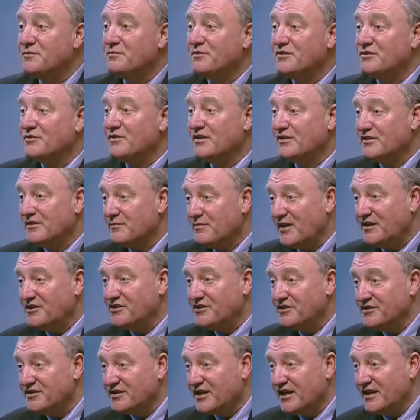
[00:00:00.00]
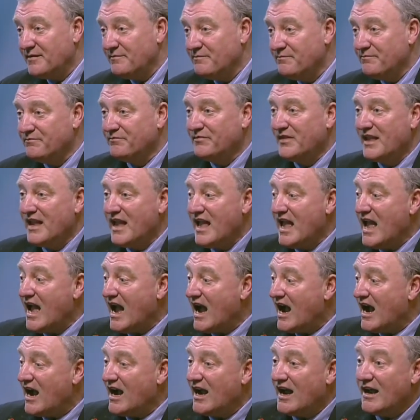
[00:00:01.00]
between the pension scheme
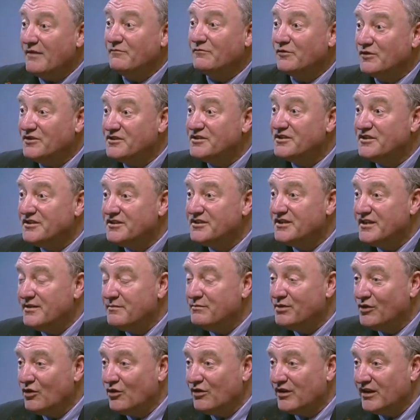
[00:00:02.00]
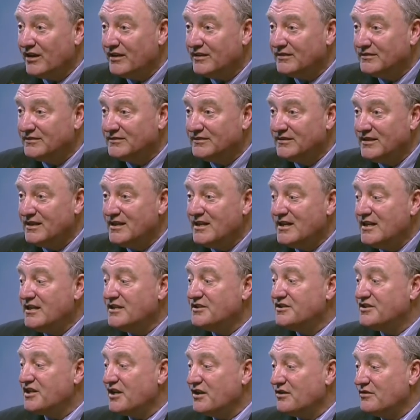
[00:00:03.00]
and, for instance, an employer. Yeah.
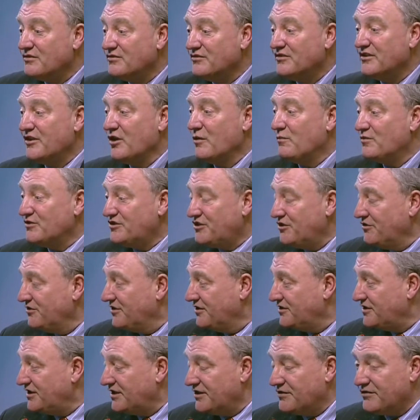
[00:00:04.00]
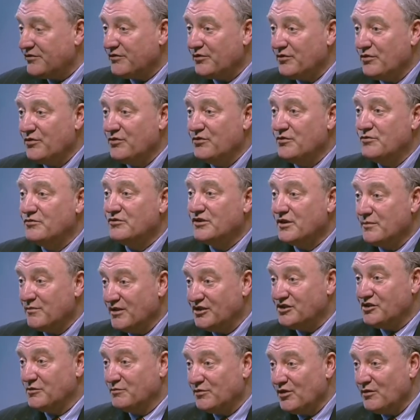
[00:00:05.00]
So the opportunity through
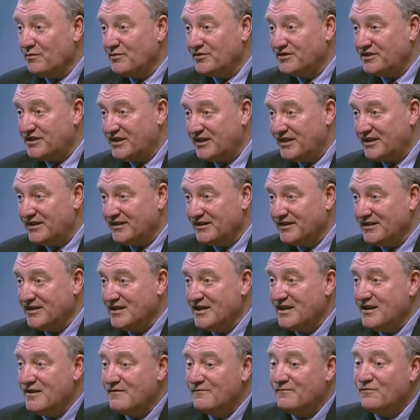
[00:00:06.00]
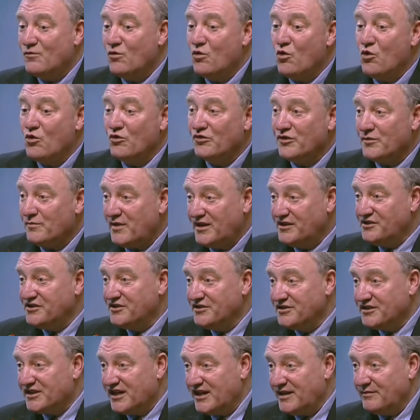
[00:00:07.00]
commercial property for the pension
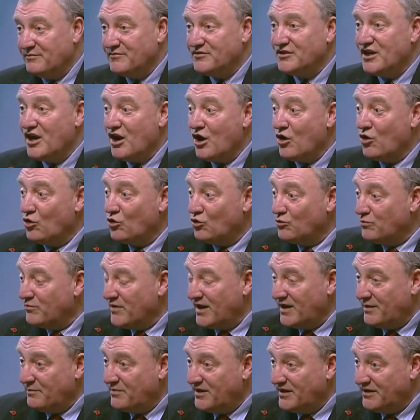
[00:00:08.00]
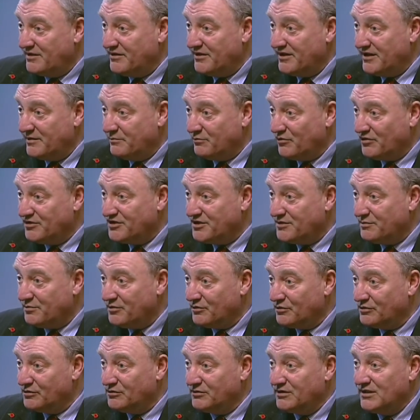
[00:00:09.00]
scheme to hold maybe the
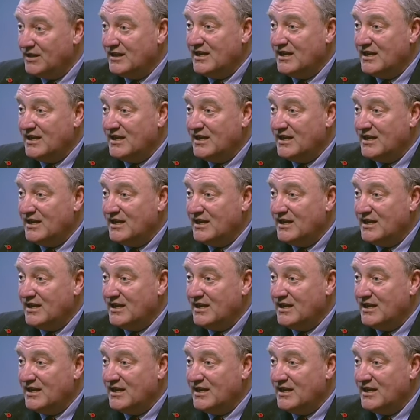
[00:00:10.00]
principal